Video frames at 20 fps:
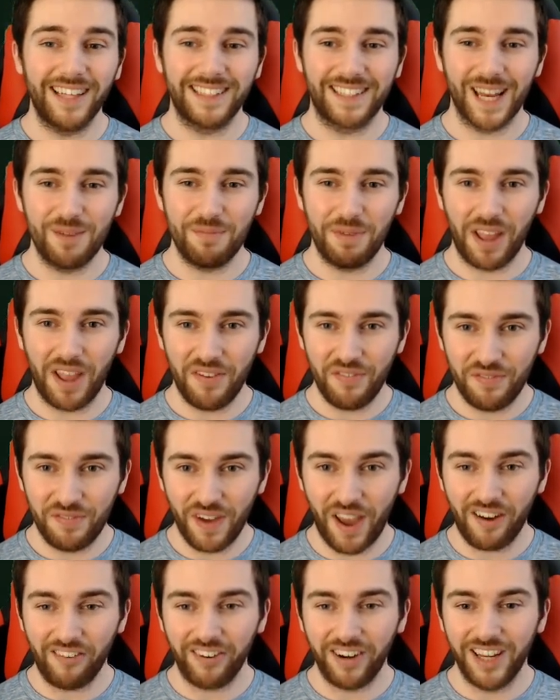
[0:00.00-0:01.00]
is going to be a
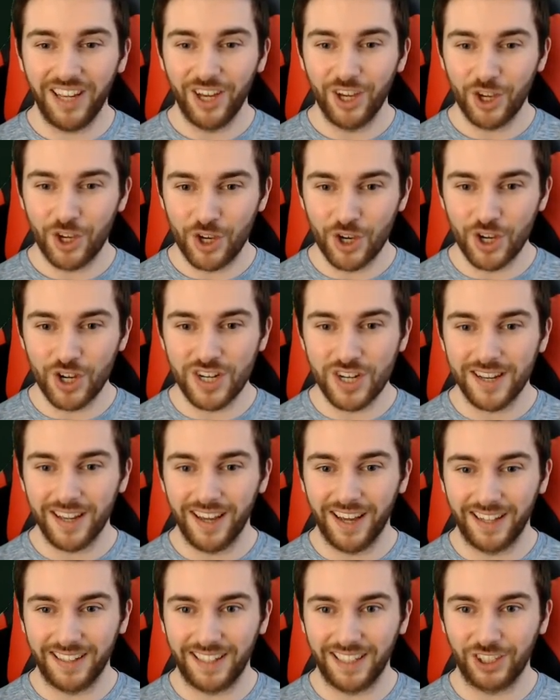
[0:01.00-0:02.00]
very good
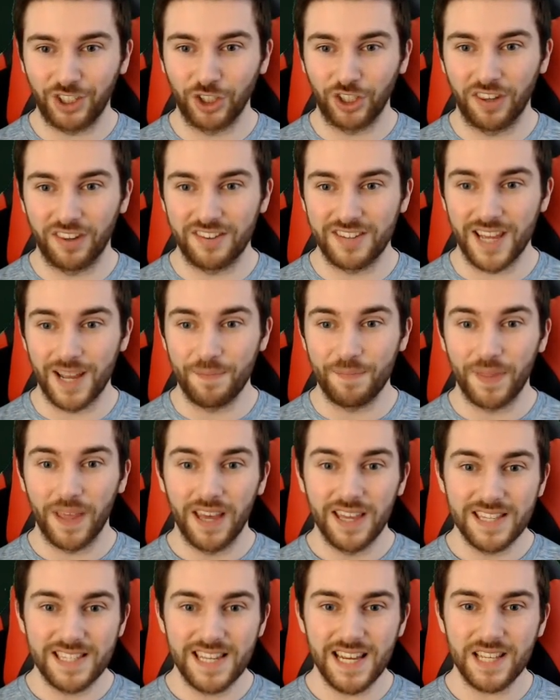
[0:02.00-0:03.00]
addition to the team.
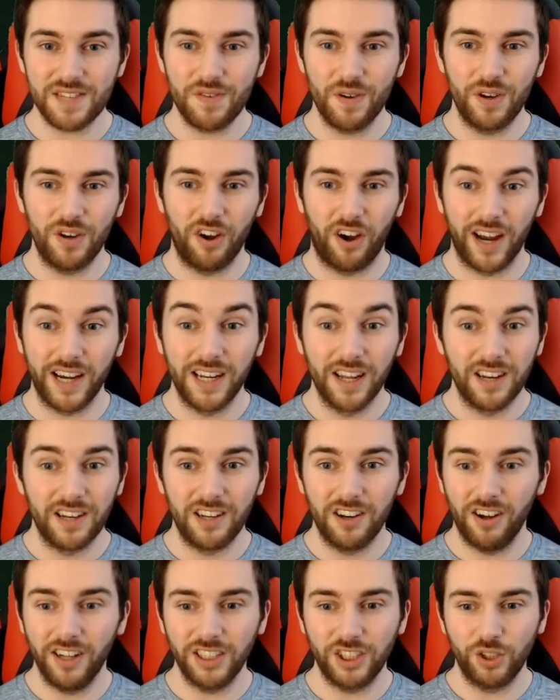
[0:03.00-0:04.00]
6'9",
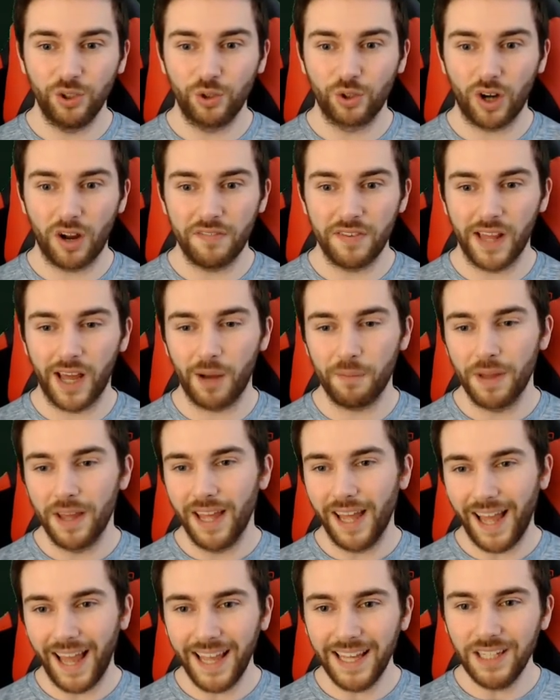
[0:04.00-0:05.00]
92 driving layup,
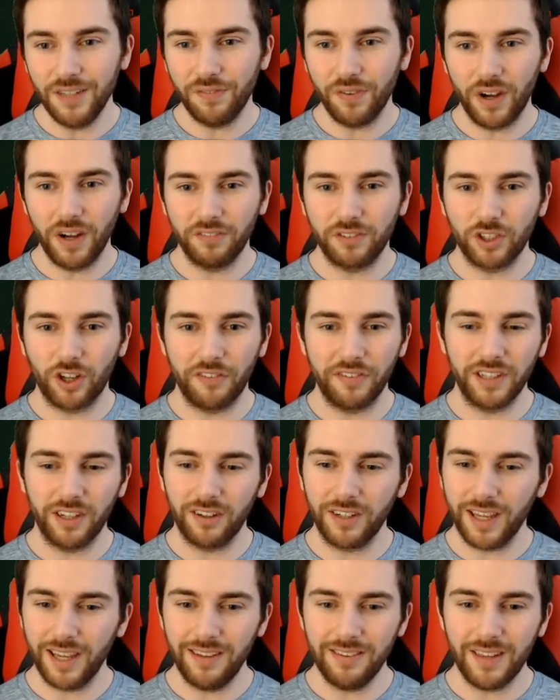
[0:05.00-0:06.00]
85 driving
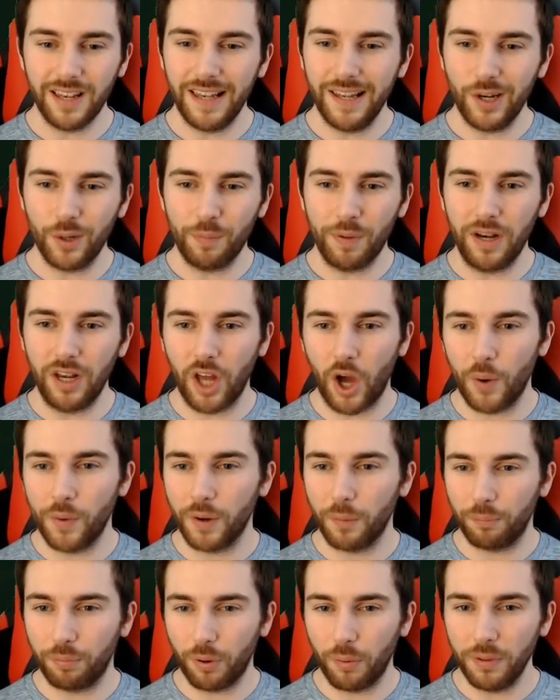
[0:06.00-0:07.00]
dunk is a little bit low,
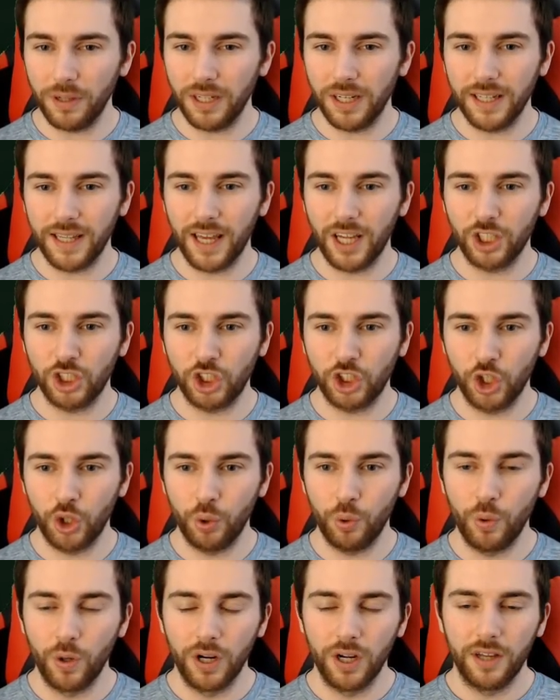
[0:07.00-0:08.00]
and I'm probably going to get a
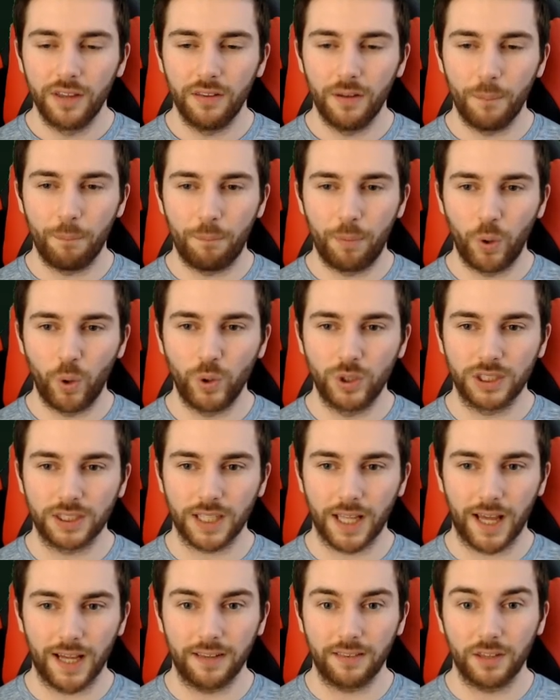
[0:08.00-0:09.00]
shoe that boosts
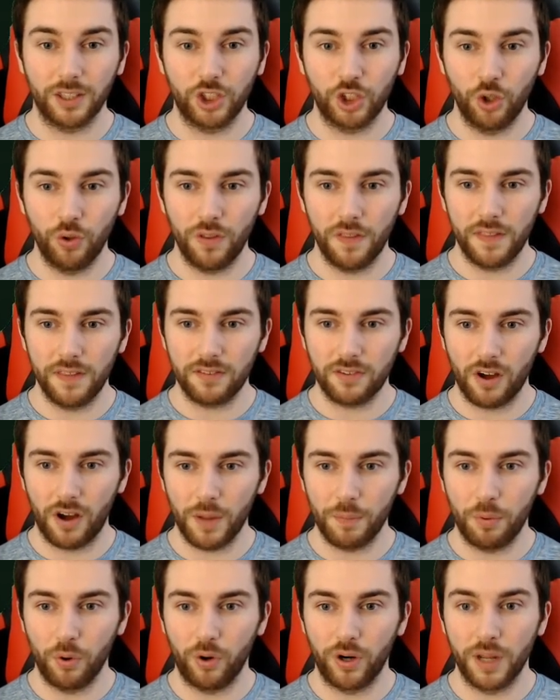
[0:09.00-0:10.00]
that. The shoe that this
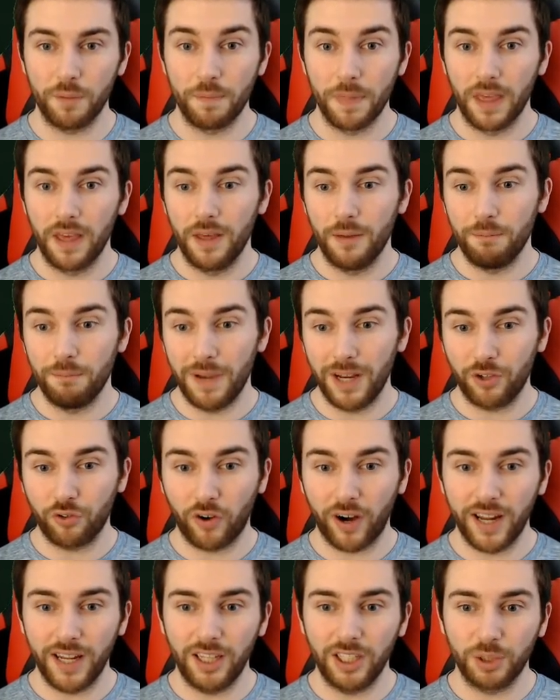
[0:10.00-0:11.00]
guy put on him,
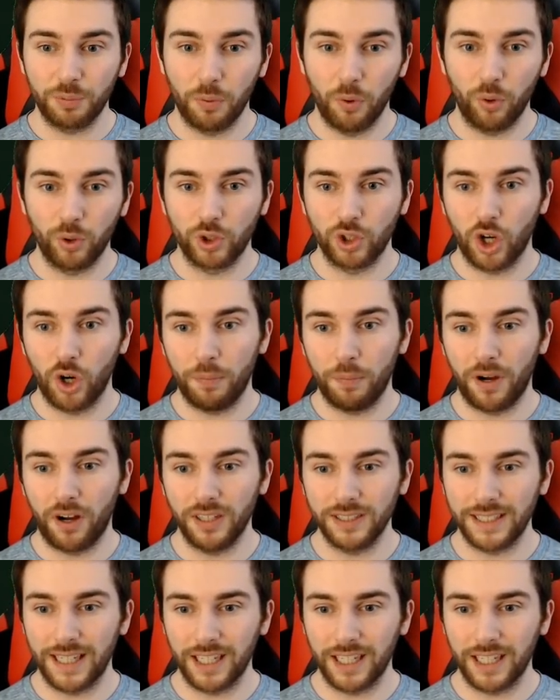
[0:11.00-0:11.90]
mid-range, ball control, pass